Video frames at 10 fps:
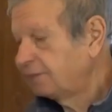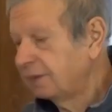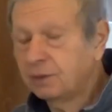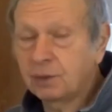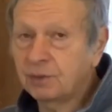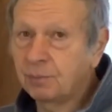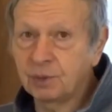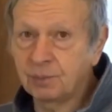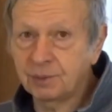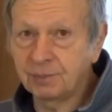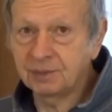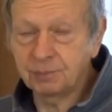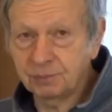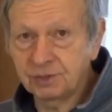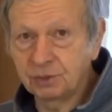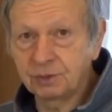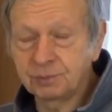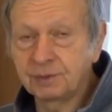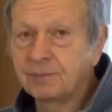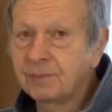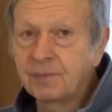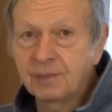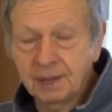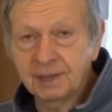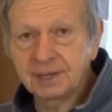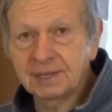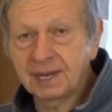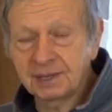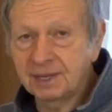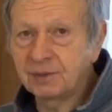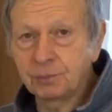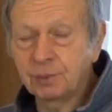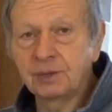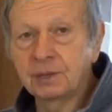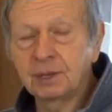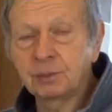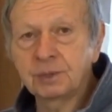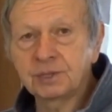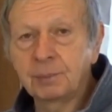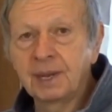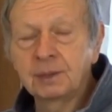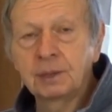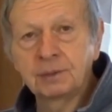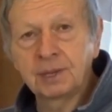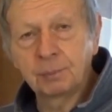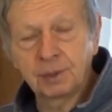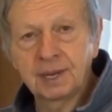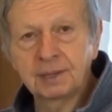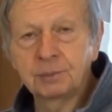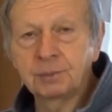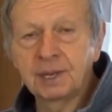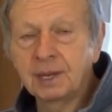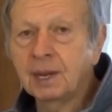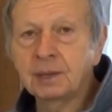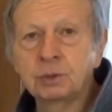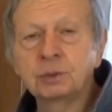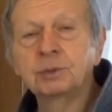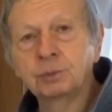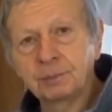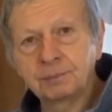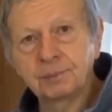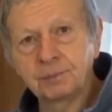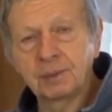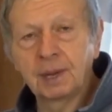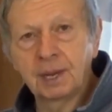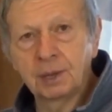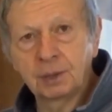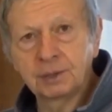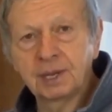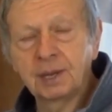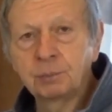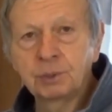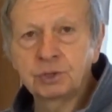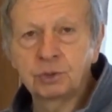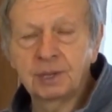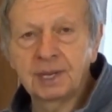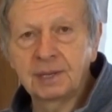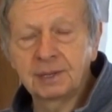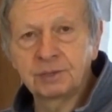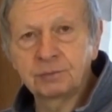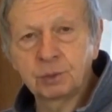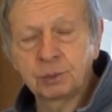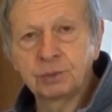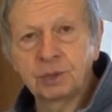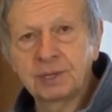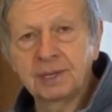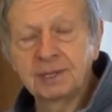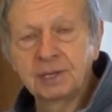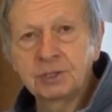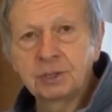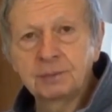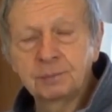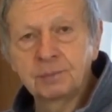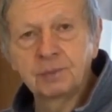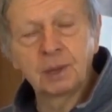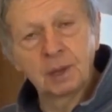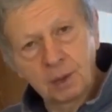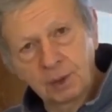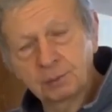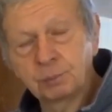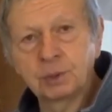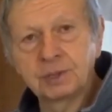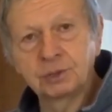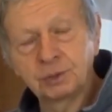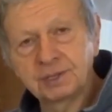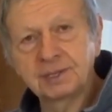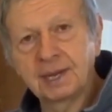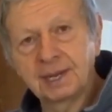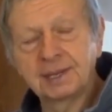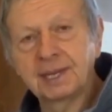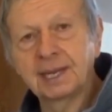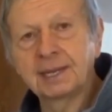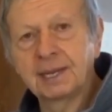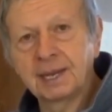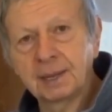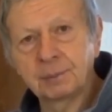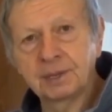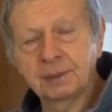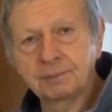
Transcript: So the problem has been resolved. In this case, as we mentioned, it was a matter of the appliance being unused for a long time, which created this form of condensation of moisture inside the heating element.